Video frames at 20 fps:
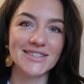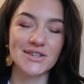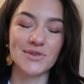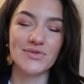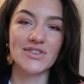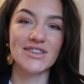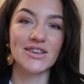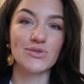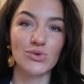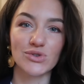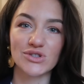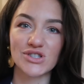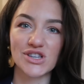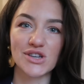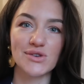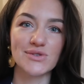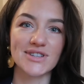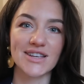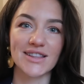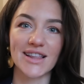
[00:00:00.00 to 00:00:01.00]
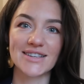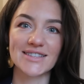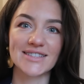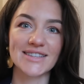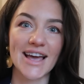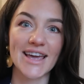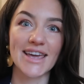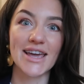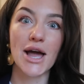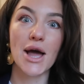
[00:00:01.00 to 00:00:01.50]
So if you did want to use it, let's
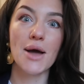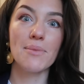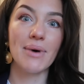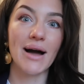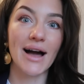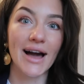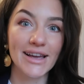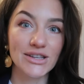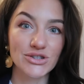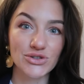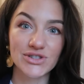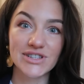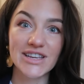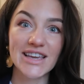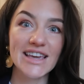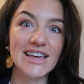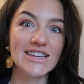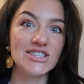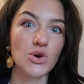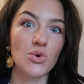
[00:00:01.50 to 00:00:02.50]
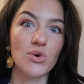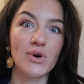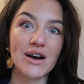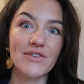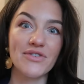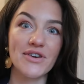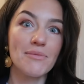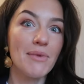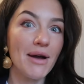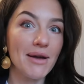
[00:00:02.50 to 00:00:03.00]
say behind your knees or
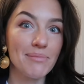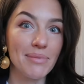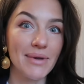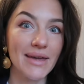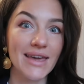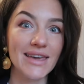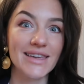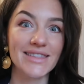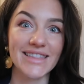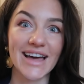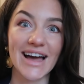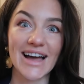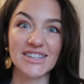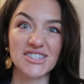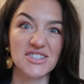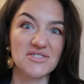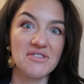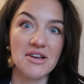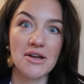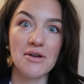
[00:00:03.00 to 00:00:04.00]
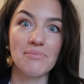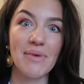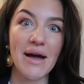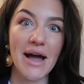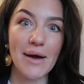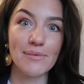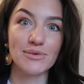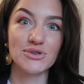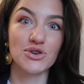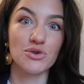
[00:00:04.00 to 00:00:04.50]
wherever it might be that
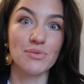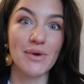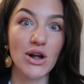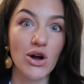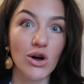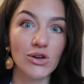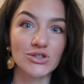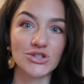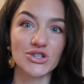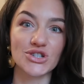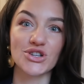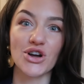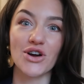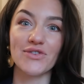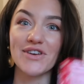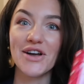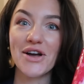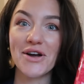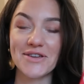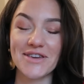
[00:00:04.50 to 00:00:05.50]
perhaps you're a bit conscious of,